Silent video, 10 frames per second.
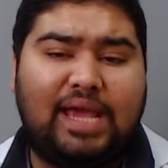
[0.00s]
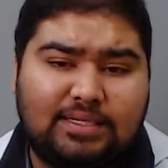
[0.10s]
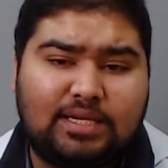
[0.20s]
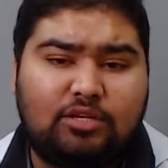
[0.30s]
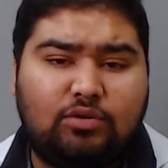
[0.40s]

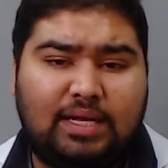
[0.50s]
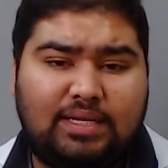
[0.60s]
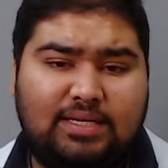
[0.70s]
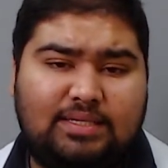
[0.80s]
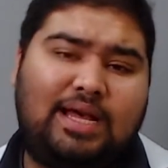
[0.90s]
easier to
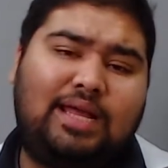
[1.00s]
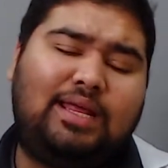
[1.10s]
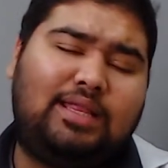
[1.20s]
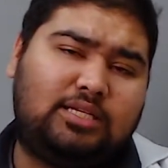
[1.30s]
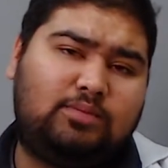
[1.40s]
understand
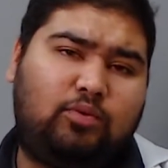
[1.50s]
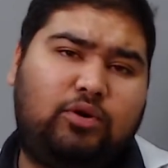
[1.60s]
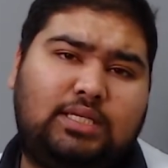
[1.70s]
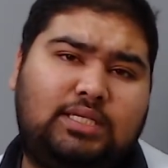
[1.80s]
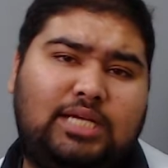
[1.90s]
at this
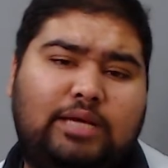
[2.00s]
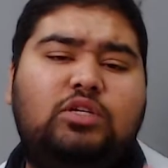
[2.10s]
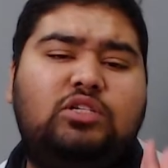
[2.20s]
point in time.